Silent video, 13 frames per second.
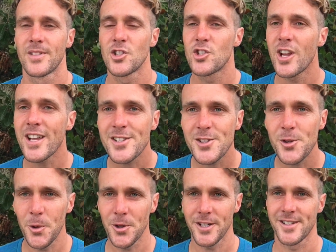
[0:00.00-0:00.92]
Share
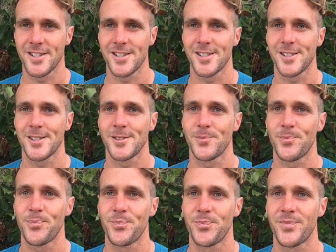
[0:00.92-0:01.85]
stories.
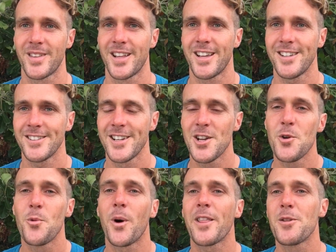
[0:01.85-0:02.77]
Yeah?
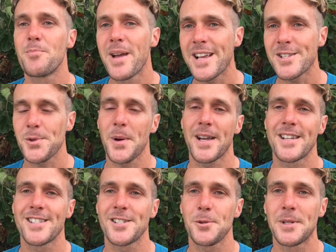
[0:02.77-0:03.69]
One of the best
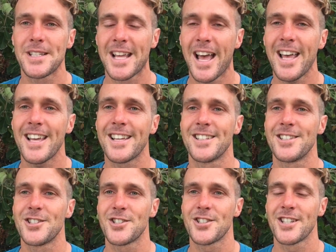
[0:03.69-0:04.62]
ways to
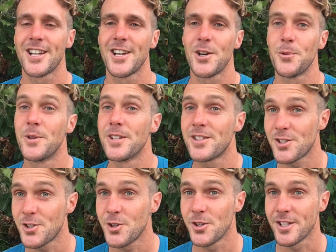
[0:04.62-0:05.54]
engage with
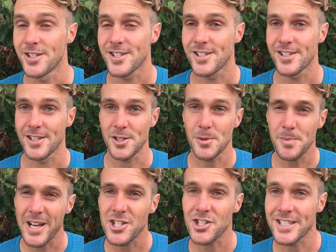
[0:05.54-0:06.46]
students,
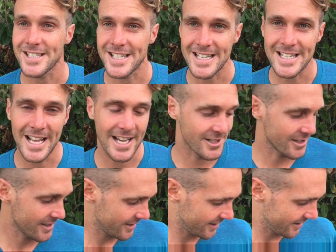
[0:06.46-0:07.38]
especially
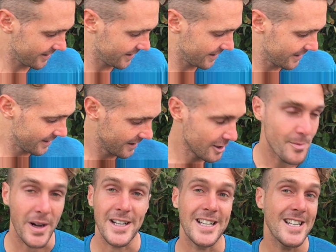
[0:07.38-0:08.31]
teenagers,
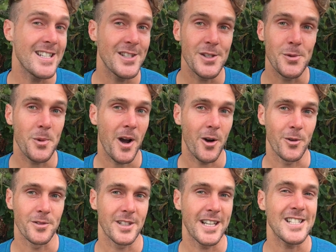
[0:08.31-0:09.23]
but kids as well.
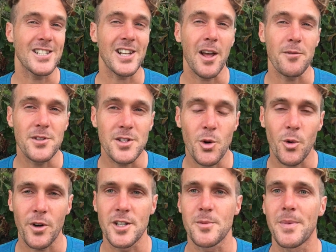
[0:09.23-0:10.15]
Kids love
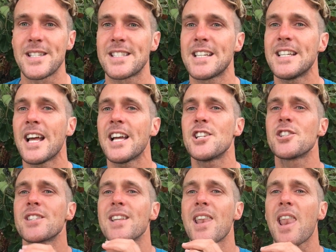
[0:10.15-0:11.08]
stories, but
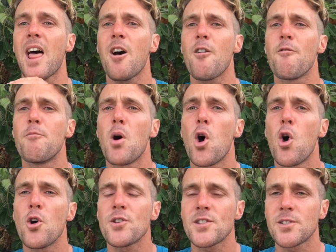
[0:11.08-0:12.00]
teenagers love
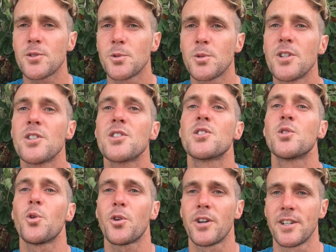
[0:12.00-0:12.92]
personal
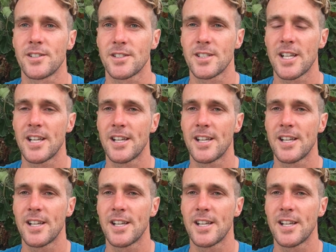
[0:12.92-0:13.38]
stories.